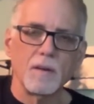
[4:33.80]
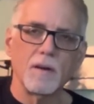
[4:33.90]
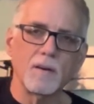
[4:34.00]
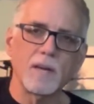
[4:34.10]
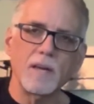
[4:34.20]

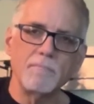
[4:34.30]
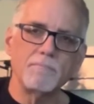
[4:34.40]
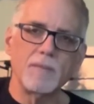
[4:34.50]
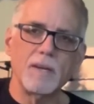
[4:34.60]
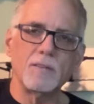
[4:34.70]
Okay,
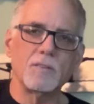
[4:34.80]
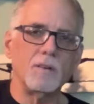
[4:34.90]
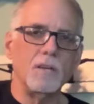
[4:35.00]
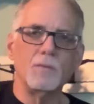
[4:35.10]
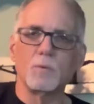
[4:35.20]
and so
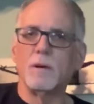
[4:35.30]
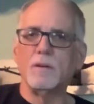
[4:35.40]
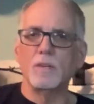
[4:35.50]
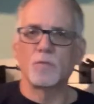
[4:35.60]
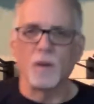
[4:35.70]
either one
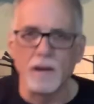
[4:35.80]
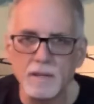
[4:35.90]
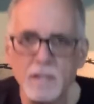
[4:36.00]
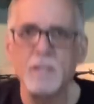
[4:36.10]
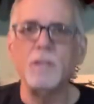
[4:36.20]
is fine.
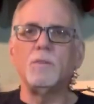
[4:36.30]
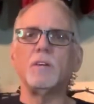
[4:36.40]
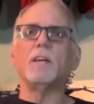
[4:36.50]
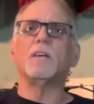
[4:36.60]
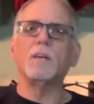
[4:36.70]
You
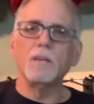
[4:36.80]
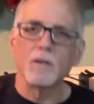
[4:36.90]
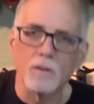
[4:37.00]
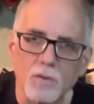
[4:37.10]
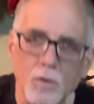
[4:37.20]
take
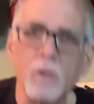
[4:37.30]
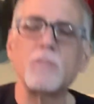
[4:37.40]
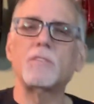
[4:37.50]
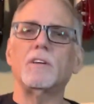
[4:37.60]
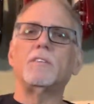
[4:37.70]
your
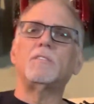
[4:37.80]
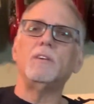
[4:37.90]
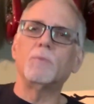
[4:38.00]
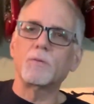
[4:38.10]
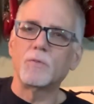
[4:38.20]
choice and see
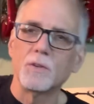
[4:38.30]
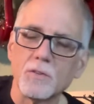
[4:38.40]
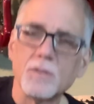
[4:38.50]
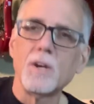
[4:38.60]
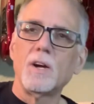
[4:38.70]
what
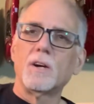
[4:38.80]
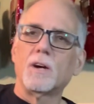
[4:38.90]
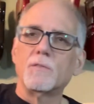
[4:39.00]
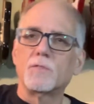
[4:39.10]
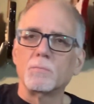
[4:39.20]
feels
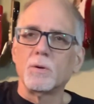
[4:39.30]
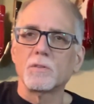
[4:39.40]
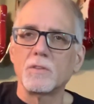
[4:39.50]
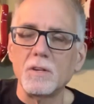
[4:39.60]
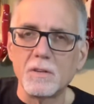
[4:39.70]
comfortable
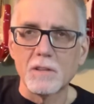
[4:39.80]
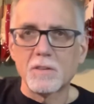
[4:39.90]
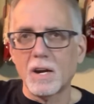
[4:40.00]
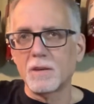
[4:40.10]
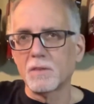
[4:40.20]
to you. That's
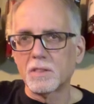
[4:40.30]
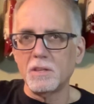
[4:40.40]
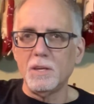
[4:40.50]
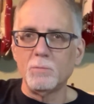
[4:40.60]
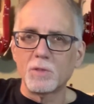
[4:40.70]
kind of a
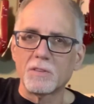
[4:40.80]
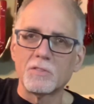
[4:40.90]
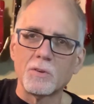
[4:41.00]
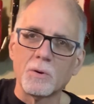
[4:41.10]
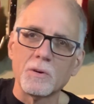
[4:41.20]
theme with this
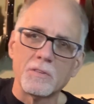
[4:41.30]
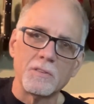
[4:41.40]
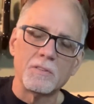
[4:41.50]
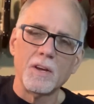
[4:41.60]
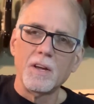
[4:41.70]
course,
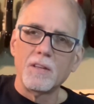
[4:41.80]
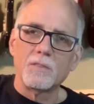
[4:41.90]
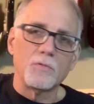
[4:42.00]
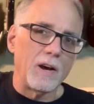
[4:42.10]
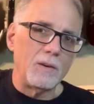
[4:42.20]
is to
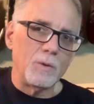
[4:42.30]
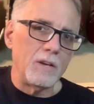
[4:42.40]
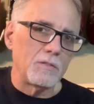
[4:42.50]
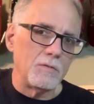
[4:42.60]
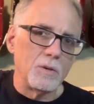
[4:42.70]
find
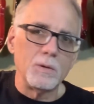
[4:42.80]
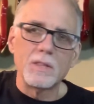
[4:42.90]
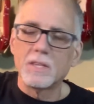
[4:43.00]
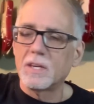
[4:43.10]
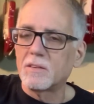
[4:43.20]
ways of doing
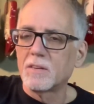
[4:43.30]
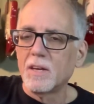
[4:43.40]
things